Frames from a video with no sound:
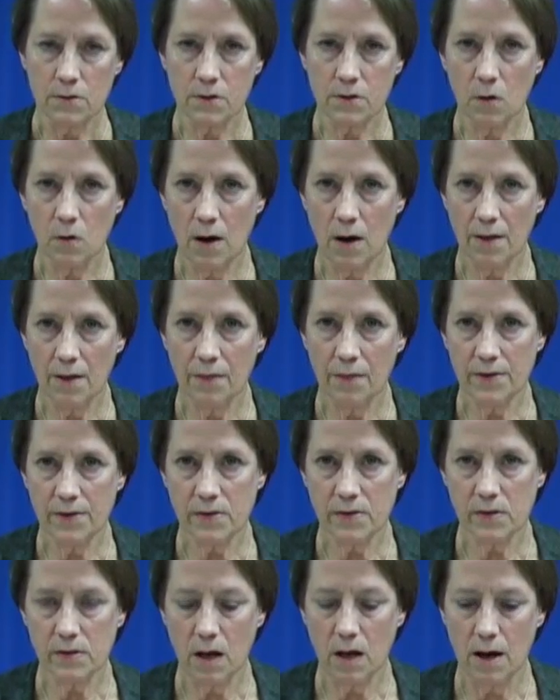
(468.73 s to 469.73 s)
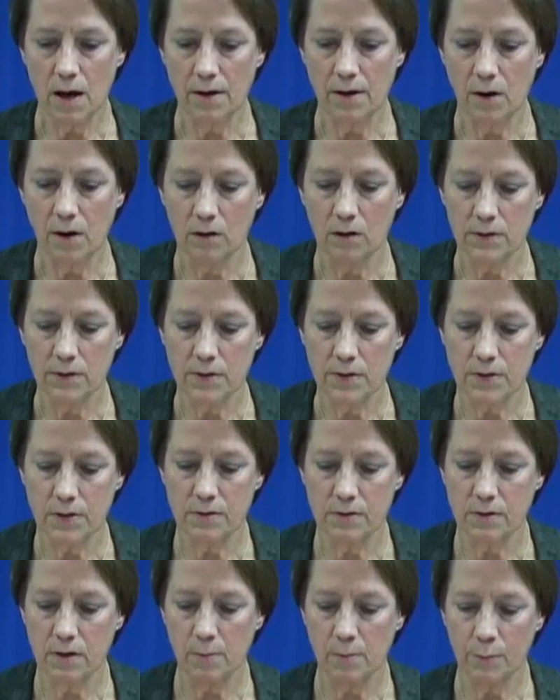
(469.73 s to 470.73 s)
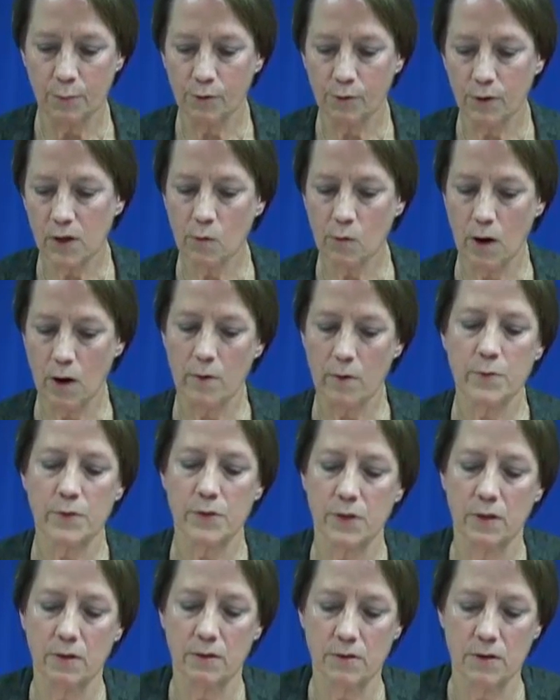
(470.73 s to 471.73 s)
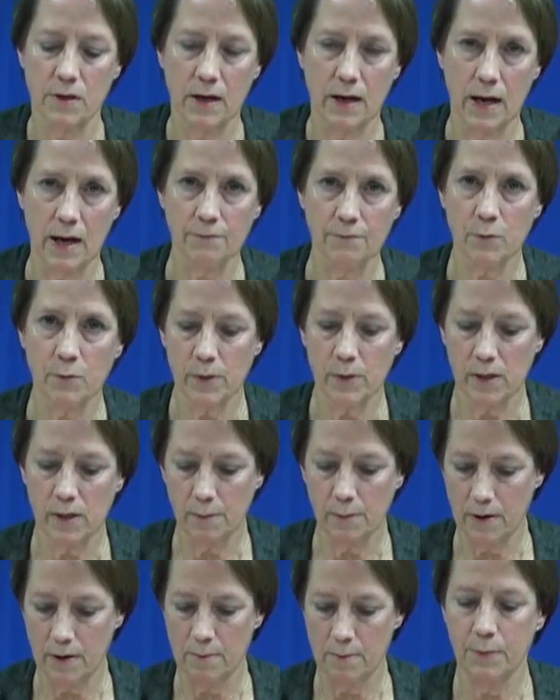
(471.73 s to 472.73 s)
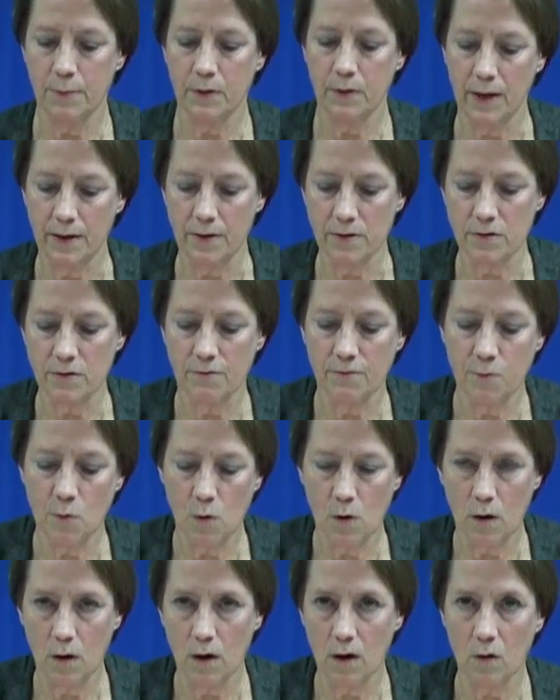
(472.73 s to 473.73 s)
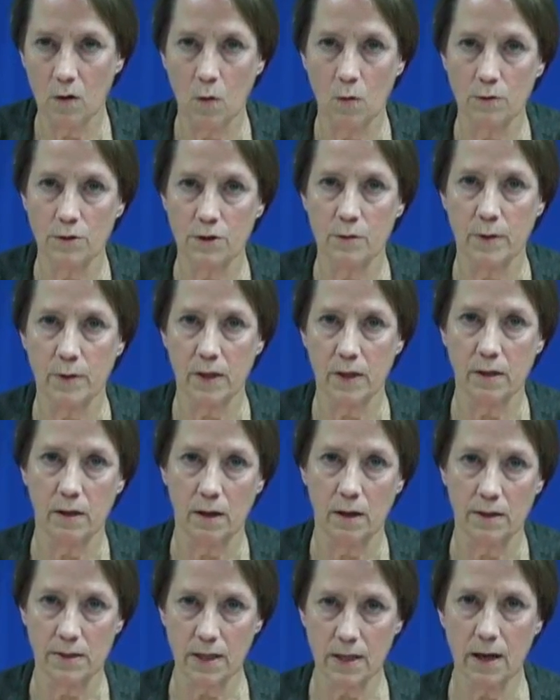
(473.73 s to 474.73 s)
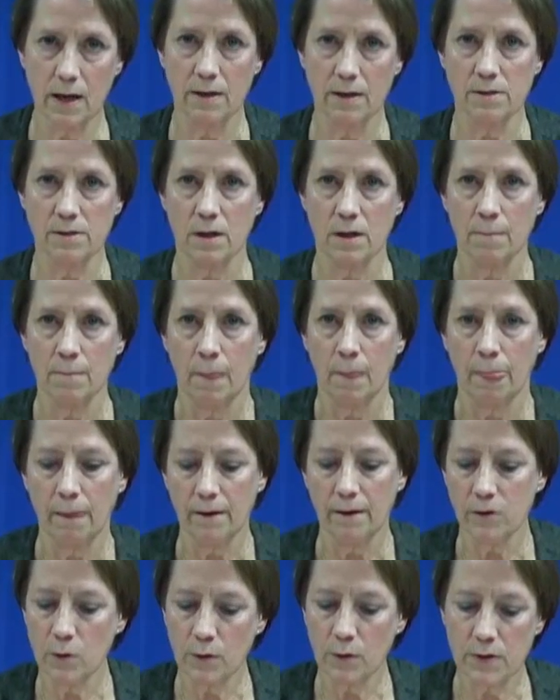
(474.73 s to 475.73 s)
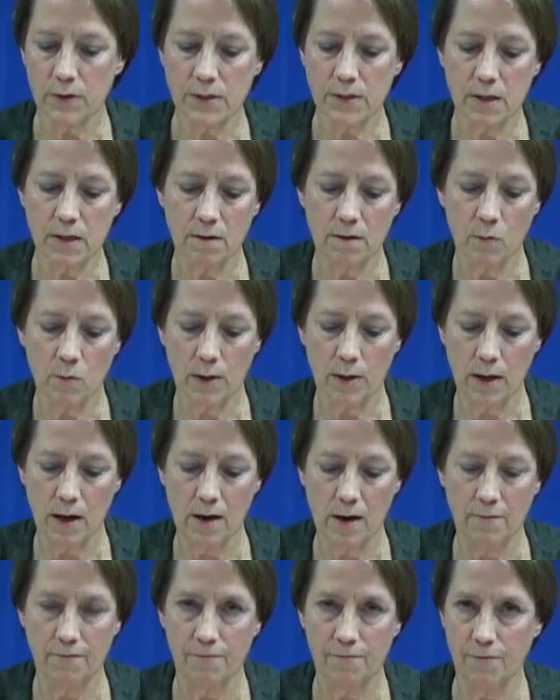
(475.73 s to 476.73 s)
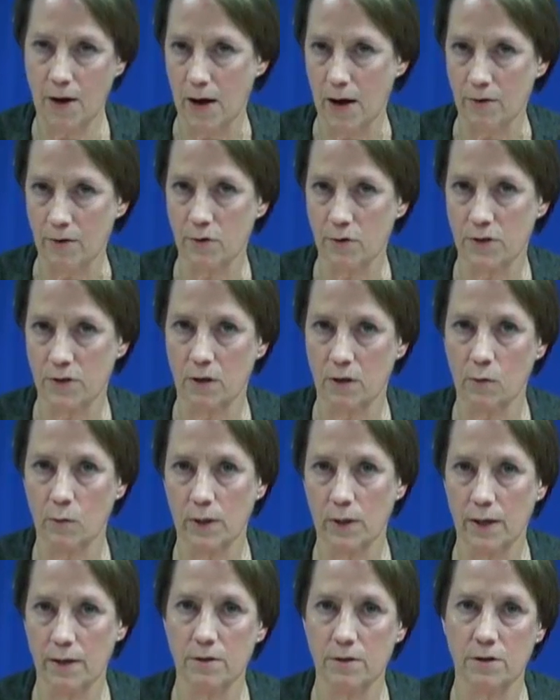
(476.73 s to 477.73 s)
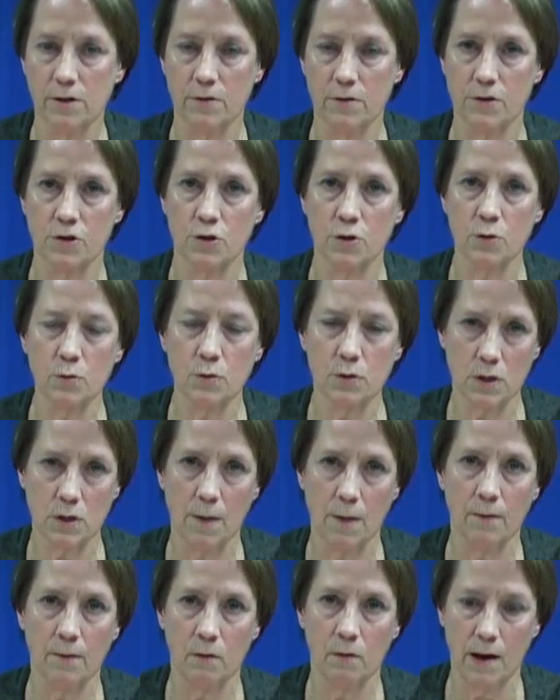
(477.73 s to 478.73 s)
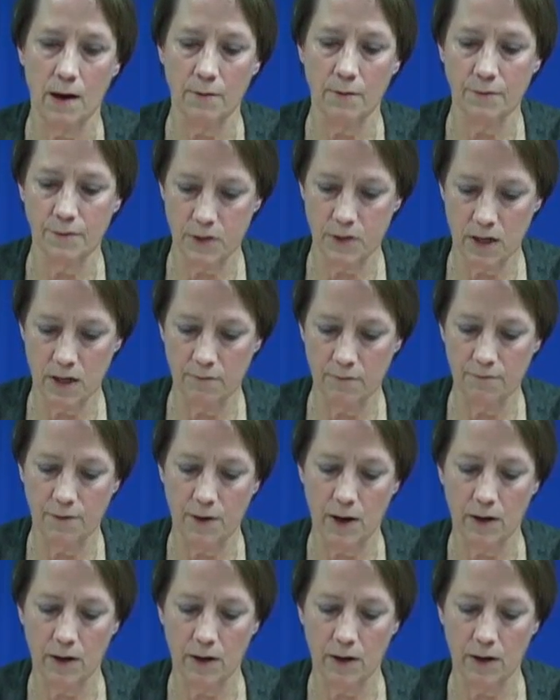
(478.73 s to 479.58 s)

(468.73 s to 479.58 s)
So on this slide are listed some prerequisites that have to be in place for a goal to be attained. And you can see that we have factors that are related to the student on the left and